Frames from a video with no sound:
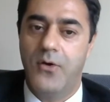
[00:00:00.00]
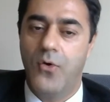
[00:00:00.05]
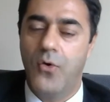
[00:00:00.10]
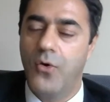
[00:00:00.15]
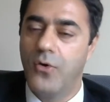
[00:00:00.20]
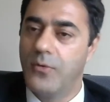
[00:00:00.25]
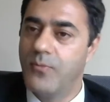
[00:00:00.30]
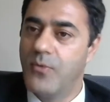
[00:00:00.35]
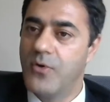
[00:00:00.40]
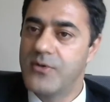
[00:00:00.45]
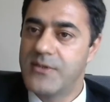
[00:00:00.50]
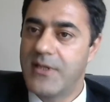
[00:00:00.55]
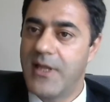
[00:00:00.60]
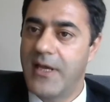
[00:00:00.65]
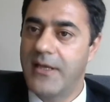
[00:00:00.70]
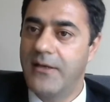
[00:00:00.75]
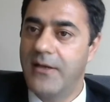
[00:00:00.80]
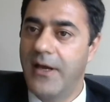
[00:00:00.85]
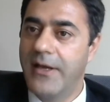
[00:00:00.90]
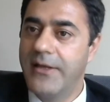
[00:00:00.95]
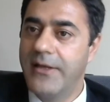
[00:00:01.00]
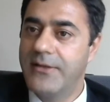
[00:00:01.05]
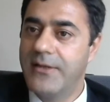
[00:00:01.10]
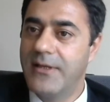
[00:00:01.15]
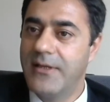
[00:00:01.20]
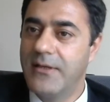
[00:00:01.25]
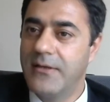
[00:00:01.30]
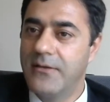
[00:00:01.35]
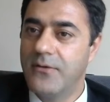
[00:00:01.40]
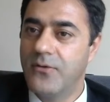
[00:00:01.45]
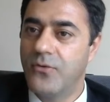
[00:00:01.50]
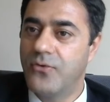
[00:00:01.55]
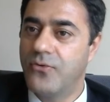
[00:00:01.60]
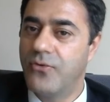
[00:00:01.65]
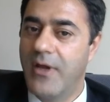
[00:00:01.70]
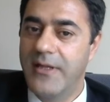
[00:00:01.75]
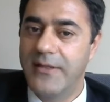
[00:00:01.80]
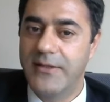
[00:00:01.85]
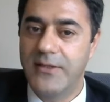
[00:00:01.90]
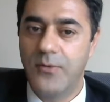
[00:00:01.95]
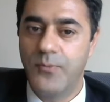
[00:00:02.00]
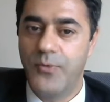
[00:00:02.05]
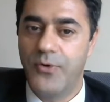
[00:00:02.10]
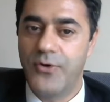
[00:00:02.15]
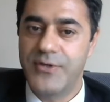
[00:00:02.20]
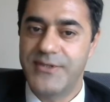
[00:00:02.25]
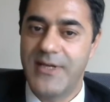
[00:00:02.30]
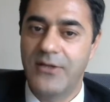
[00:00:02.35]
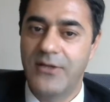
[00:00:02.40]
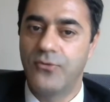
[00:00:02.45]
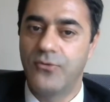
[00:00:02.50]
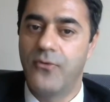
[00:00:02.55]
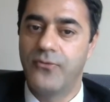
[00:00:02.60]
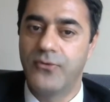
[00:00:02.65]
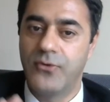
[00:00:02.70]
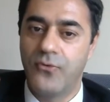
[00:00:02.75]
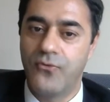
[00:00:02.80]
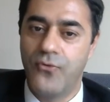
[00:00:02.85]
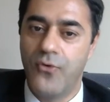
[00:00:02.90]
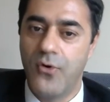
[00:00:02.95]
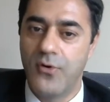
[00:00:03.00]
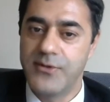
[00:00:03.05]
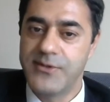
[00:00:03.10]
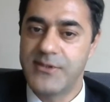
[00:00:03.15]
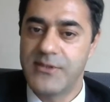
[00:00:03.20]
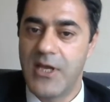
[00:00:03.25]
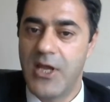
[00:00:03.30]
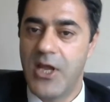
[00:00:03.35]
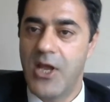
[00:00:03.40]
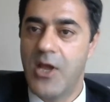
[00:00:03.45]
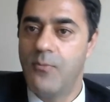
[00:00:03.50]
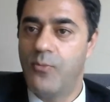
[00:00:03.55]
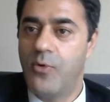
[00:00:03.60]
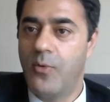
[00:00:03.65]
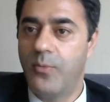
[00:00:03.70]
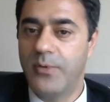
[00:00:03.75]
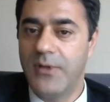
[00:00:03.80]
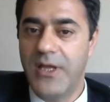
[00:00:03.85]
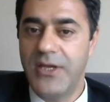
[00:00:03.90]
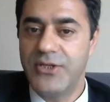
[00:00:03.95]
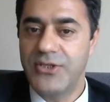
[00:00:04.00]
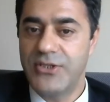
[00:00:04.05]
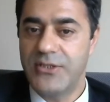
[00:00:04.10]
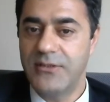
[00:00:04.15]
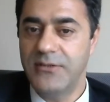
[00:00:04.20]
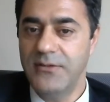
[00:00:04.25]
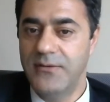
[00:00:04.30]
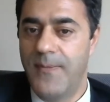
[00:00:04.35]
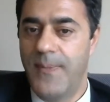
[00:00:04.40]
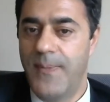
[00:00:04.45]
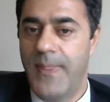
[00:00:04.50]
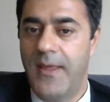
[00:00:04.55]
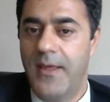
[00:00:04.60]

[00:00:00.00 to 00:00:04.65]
almost like 19–20% of the world's population,